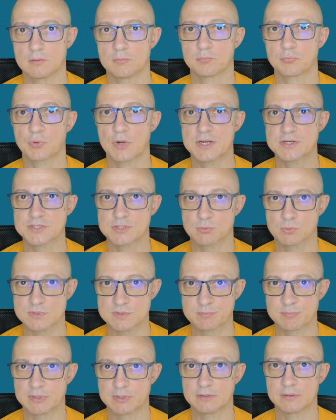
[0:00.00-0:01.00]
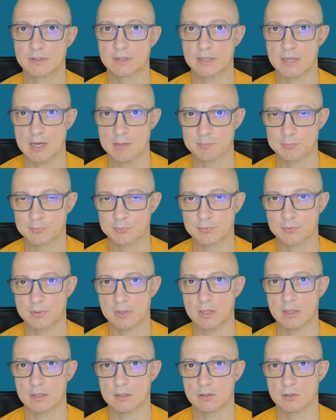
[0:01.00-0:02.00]
pressure was building up
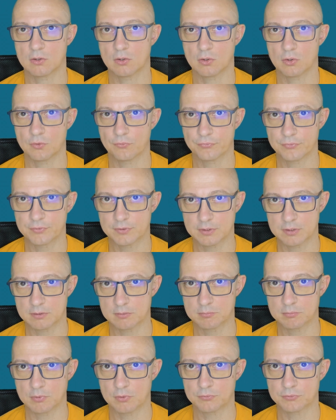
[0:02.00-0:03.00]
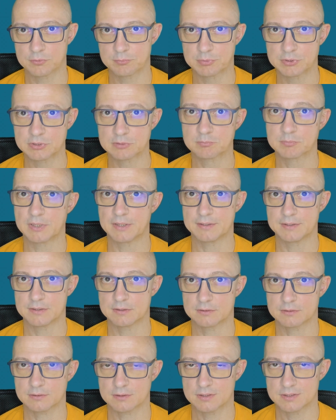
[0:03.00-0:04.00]
on the build plate
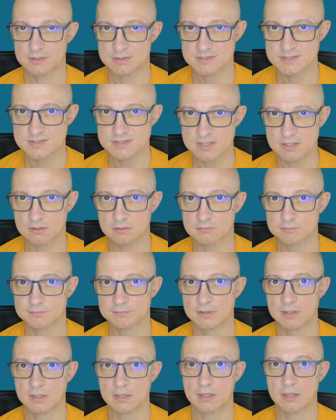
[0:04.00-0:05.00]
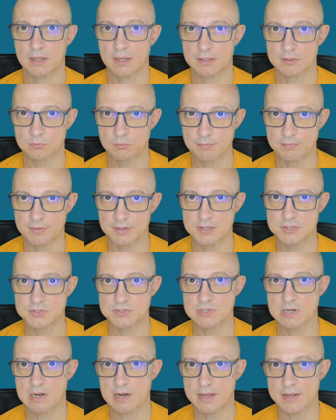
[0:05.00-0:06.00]
itself, and with each
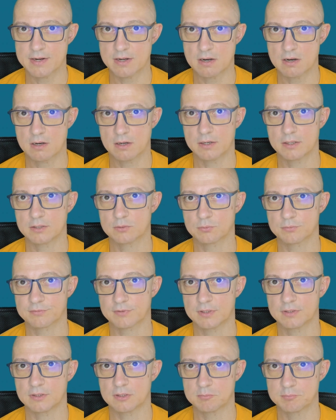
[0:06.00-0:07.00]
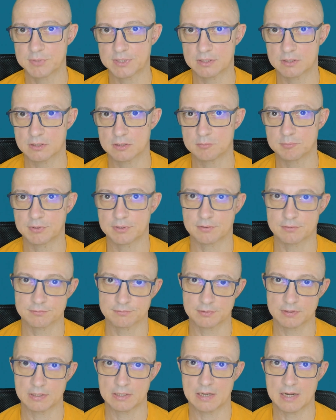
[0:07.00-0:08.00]
layer it was getting bigger because
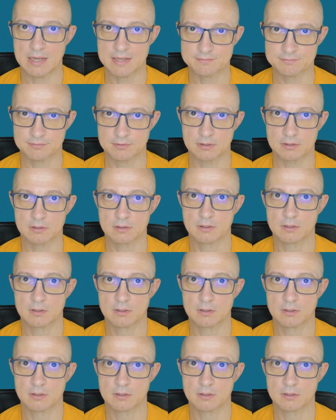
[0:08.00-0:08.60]
the elastic